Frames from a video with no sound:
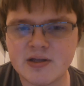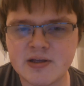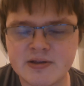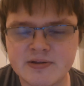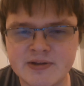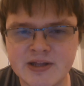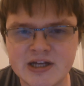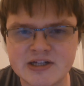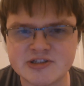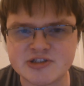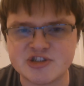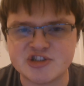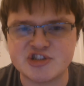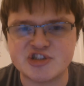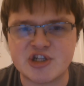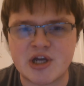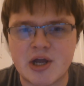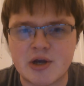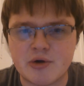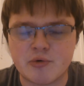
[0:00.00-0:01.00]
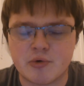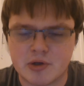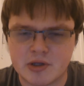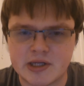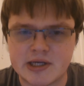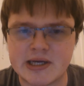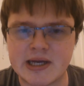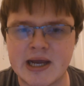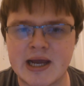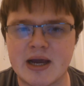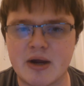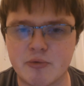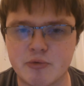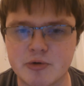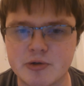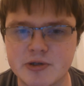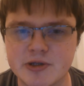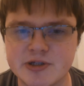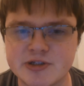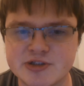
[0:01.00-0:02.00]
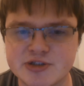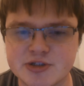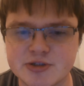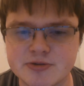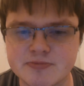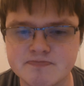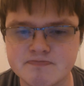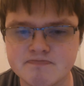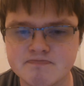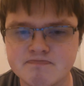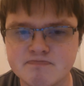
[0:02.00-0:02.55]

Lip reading: that's generally how religion